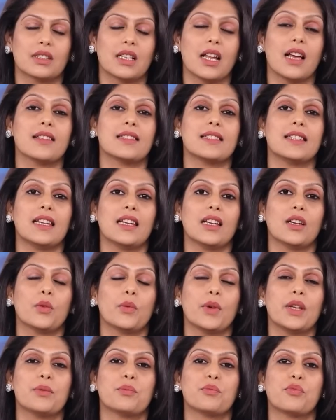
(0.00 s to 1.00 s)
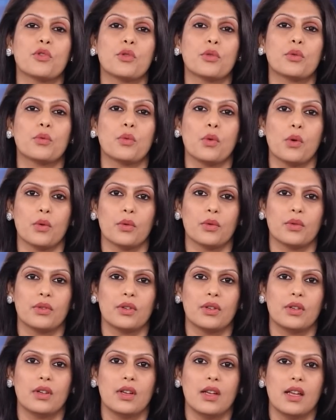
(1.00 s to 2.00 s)
Classic quid pro quo.
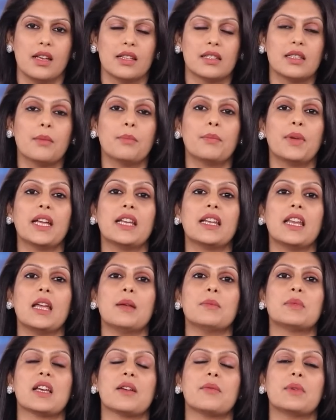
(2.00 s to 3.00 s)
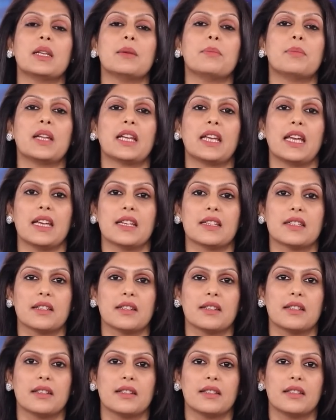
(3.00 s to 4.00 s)
Some big names have been
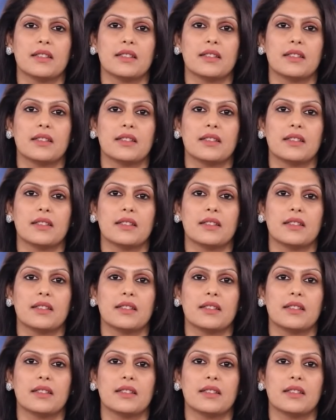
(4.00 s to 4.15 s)
implicated,